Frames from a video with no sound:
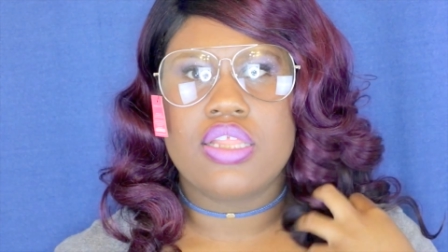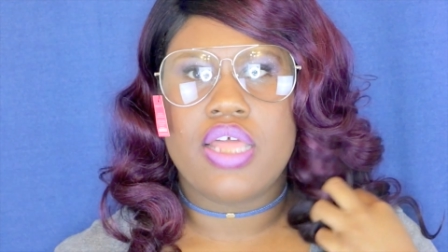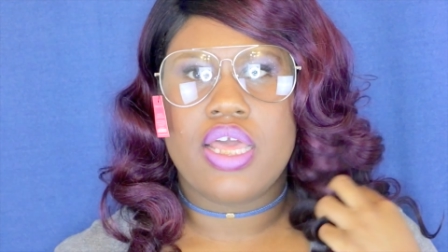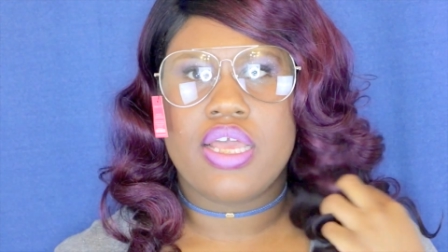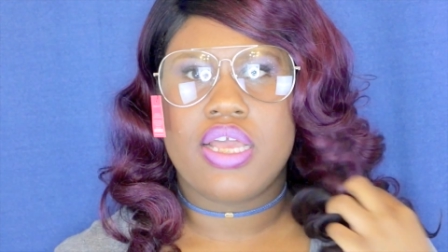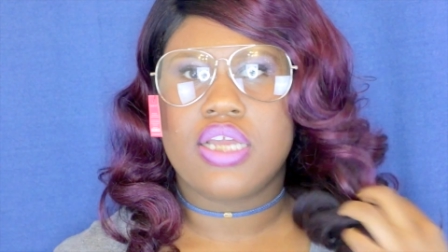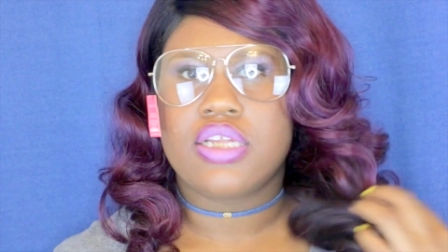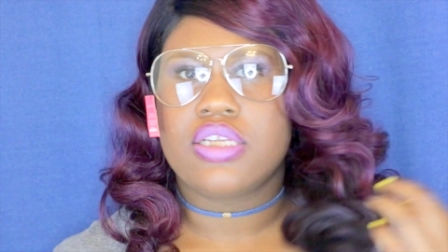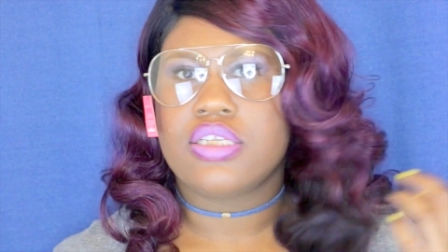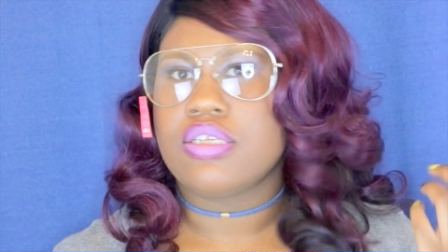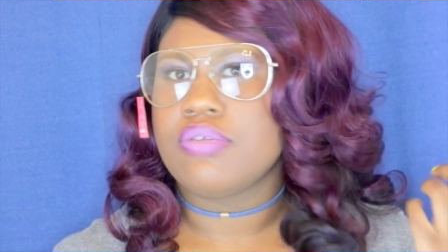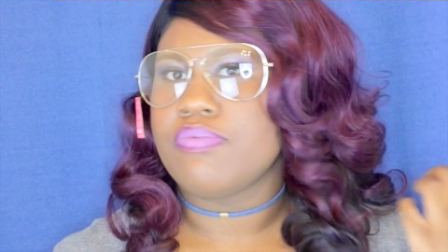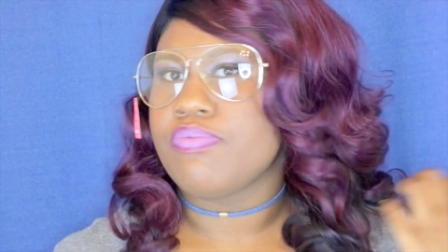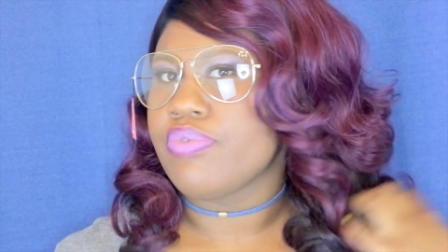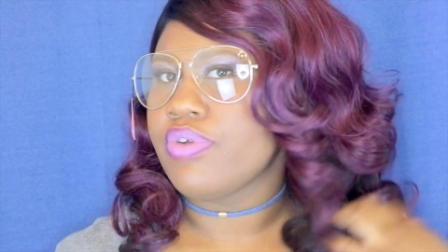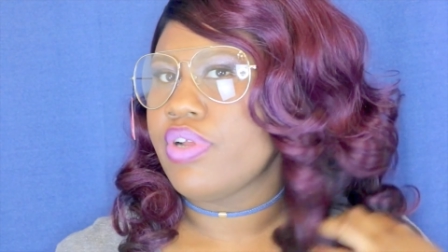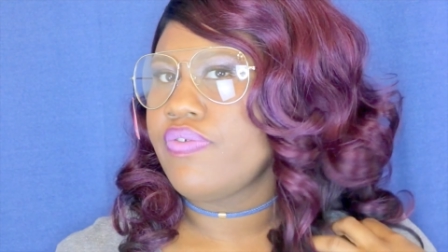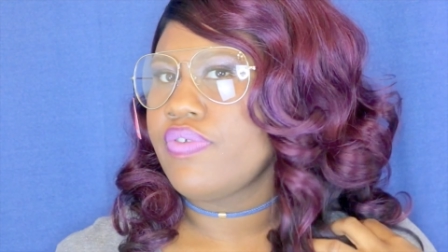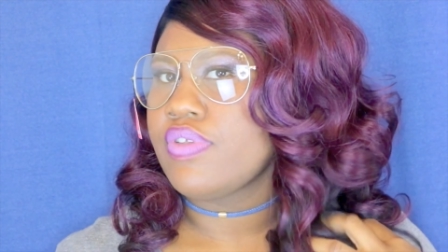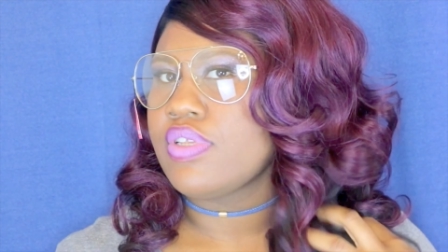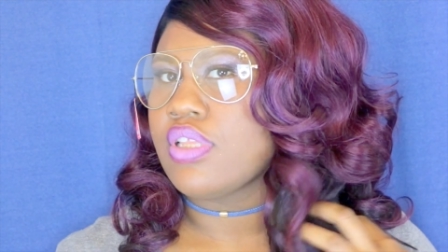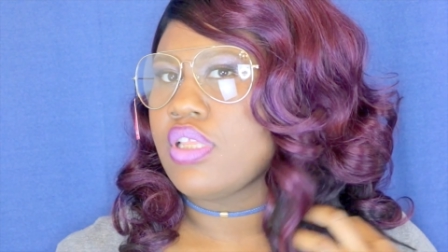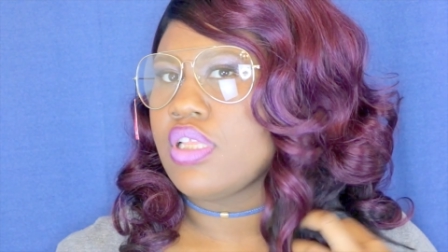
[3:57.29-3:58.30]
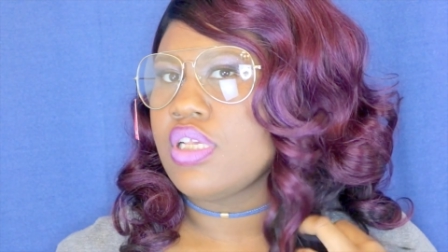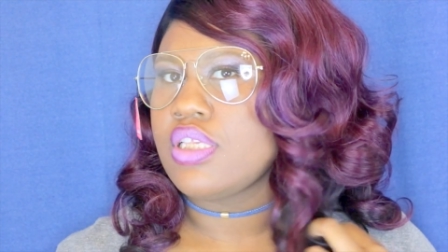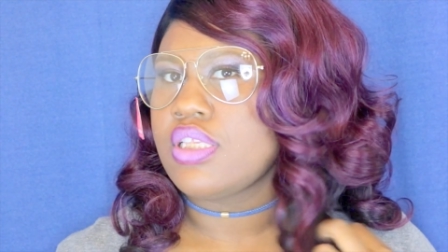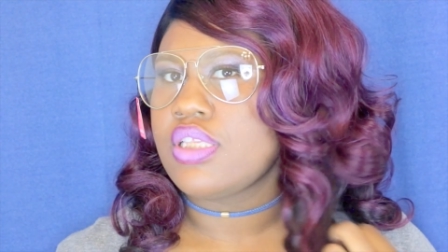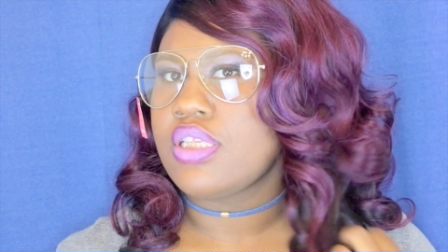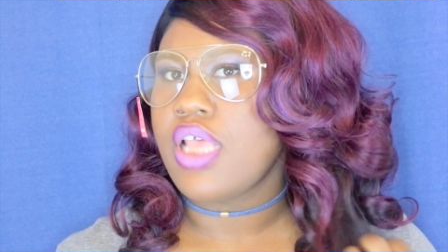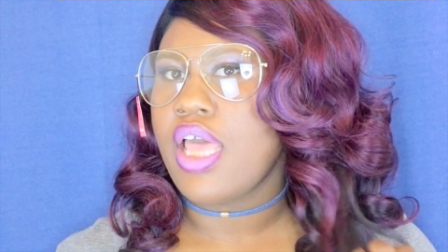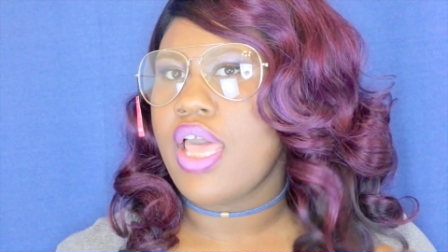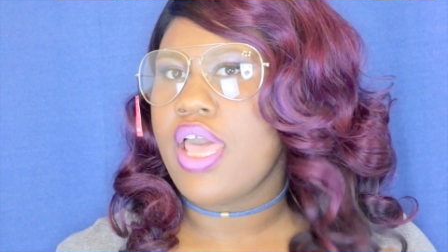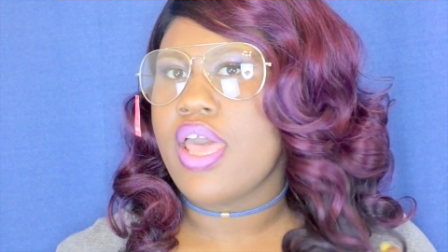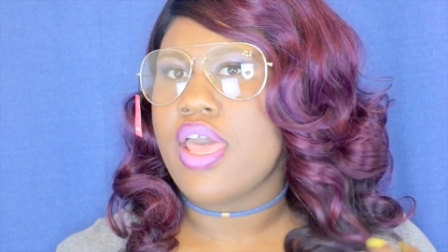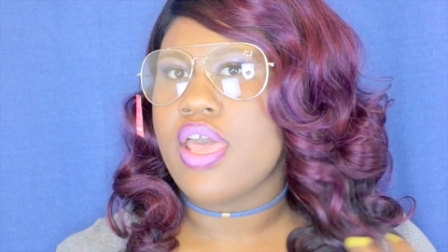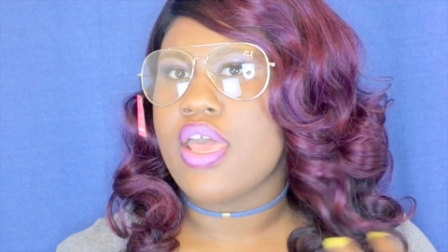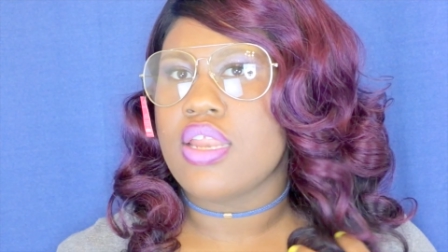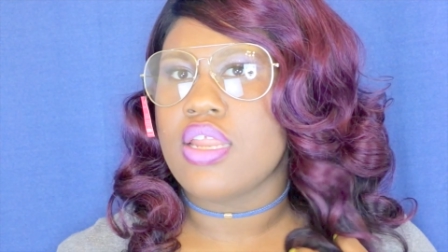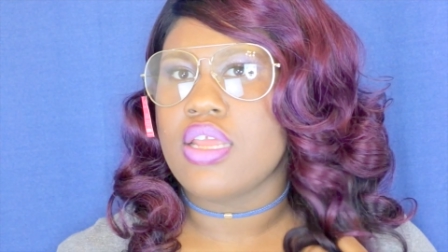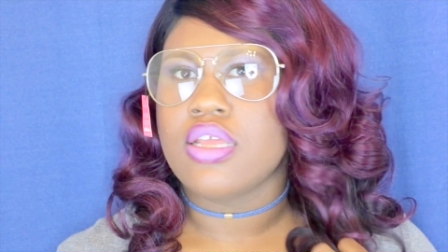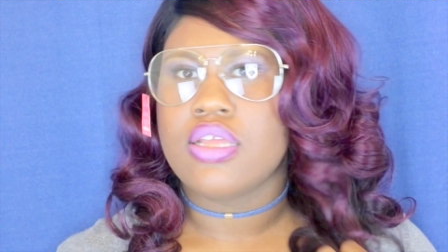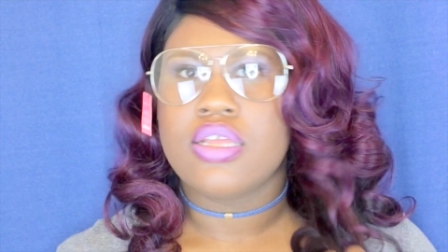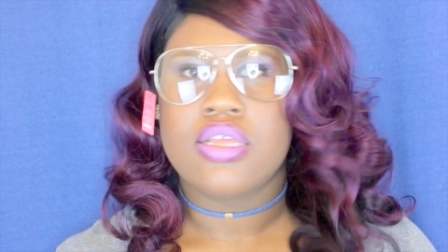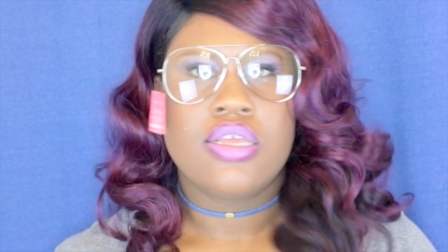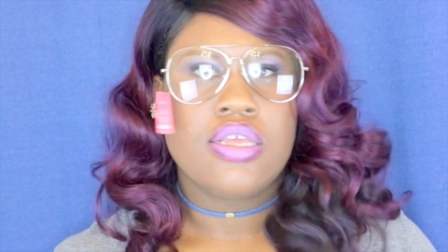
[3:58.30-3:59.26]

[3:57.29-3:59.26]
like I previously said.